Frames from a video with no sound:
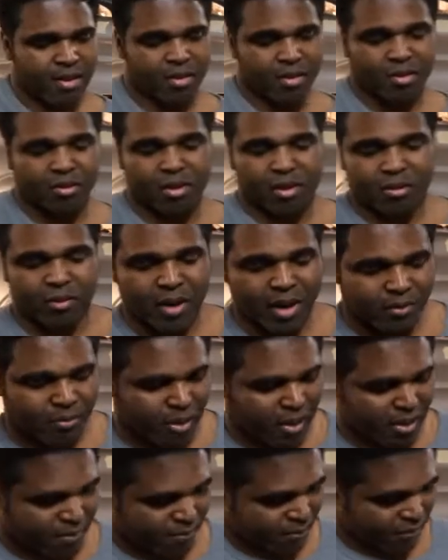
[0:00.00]
Tilt it the right
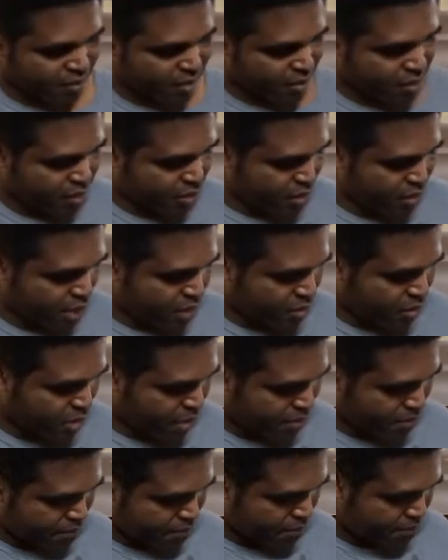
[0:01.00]
way, tilt the same
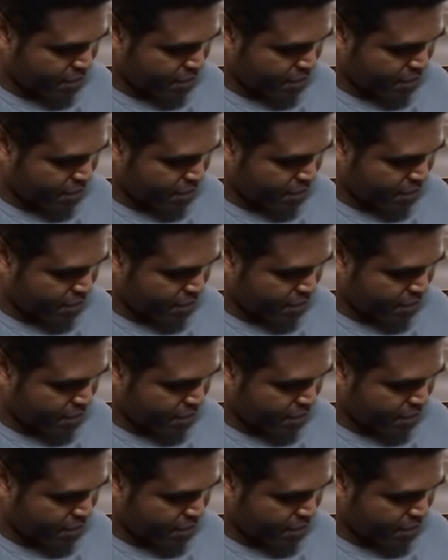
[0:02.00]
way.